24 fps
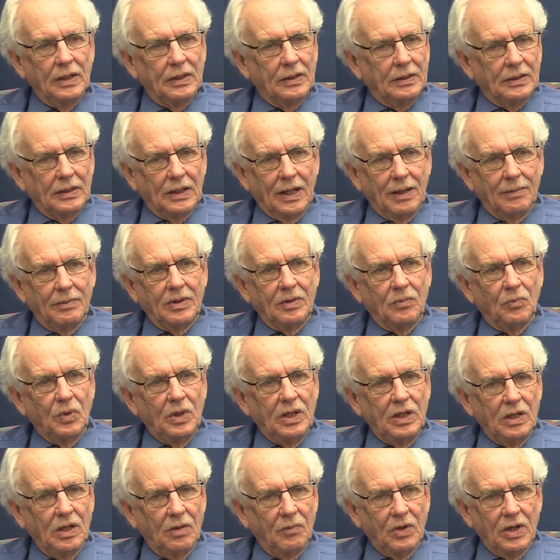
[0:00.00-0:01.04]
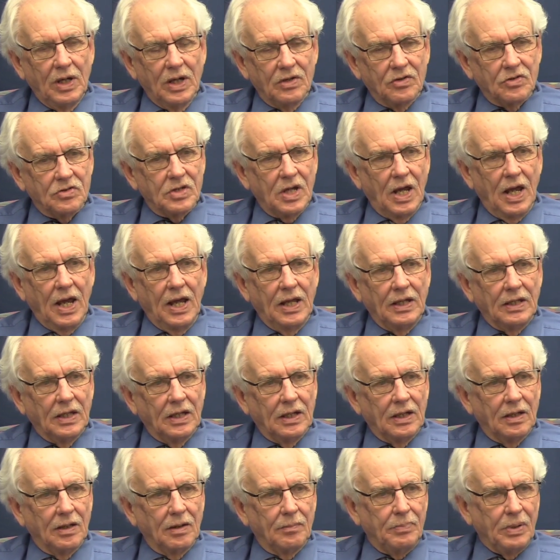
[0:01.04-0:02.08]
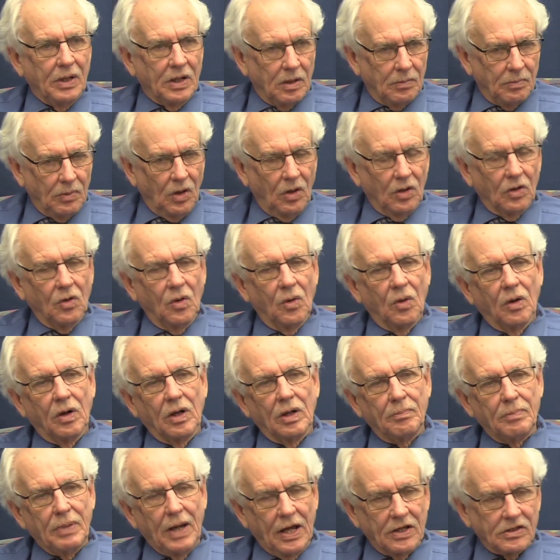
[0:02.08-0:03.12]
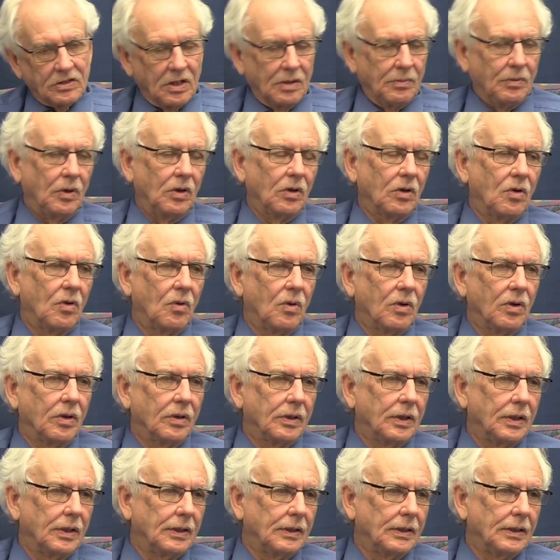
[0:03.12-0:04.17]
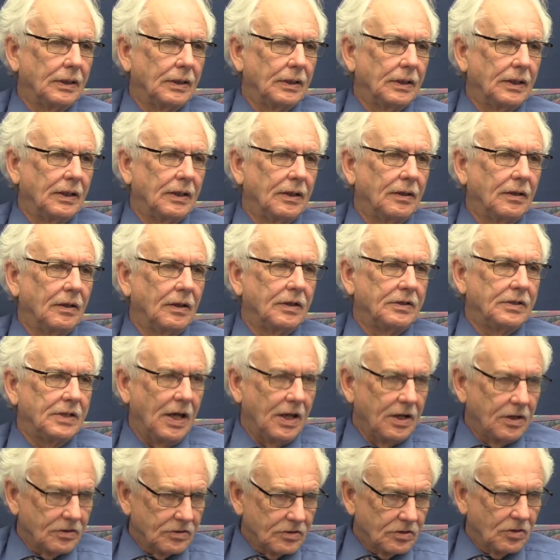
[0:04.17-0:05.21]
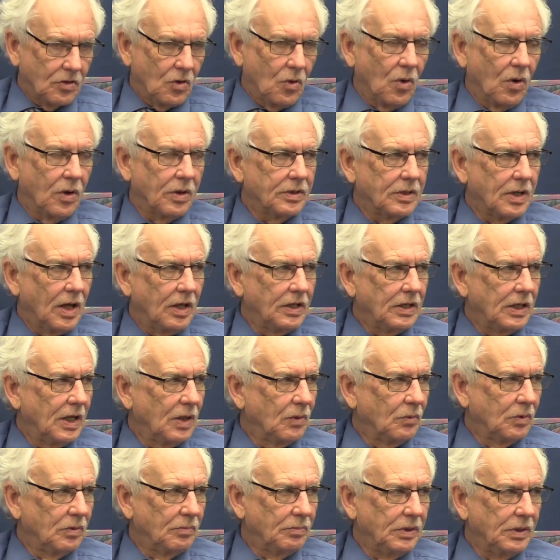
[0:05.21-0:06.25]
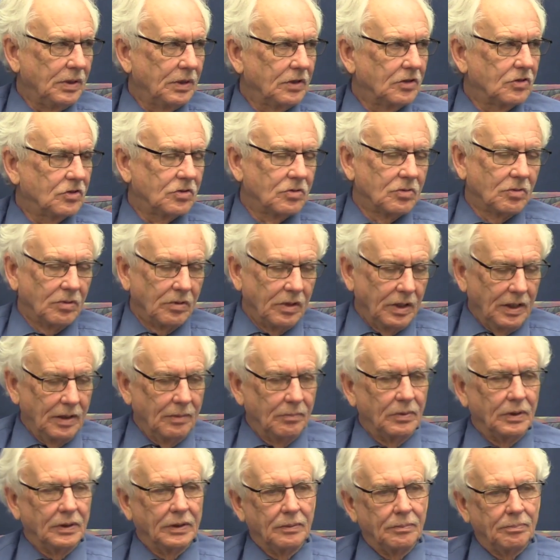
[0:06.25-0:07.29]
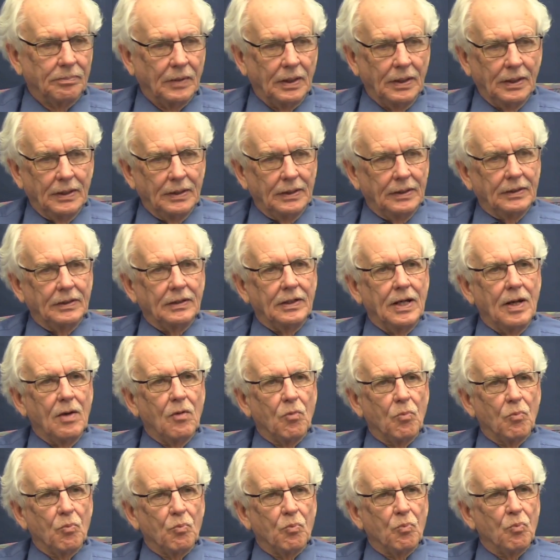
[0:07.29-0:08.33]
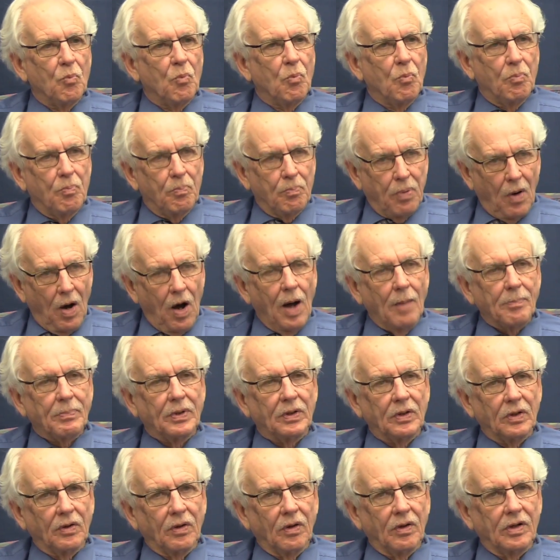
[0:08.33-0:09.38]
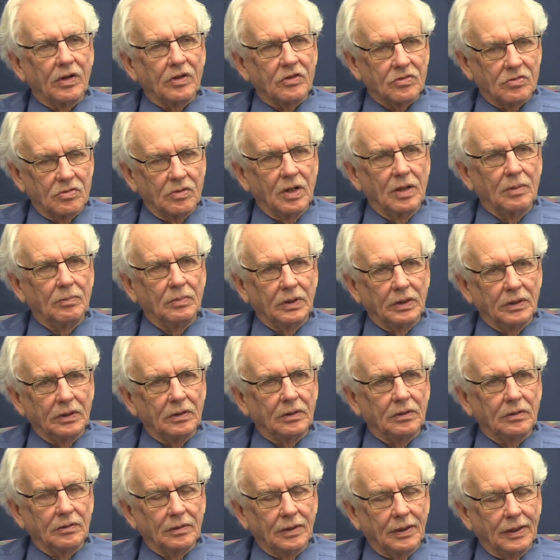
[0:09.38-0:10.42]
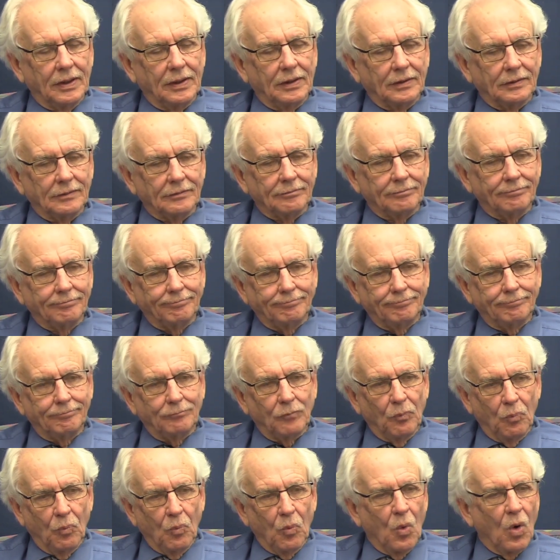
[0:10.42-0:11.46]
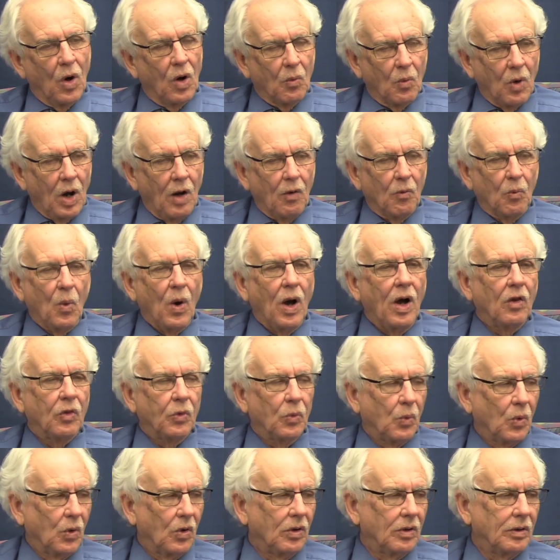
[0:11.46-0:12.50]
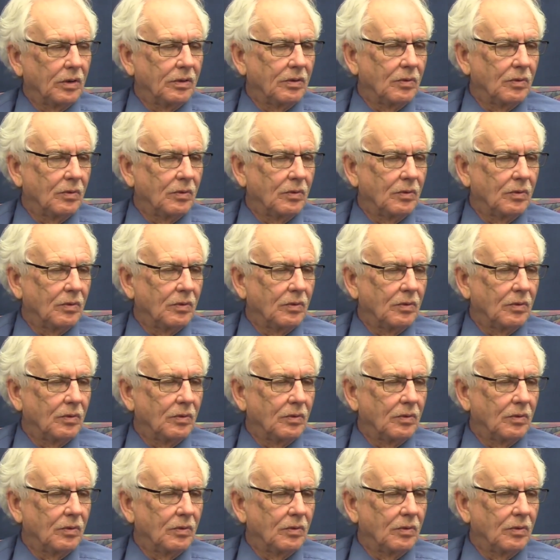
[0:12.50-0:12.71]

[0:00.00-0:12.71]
I mean, we understand that a pickleball court, a basketball court, a tennis court down there would be extremely popular and extremely worthwhile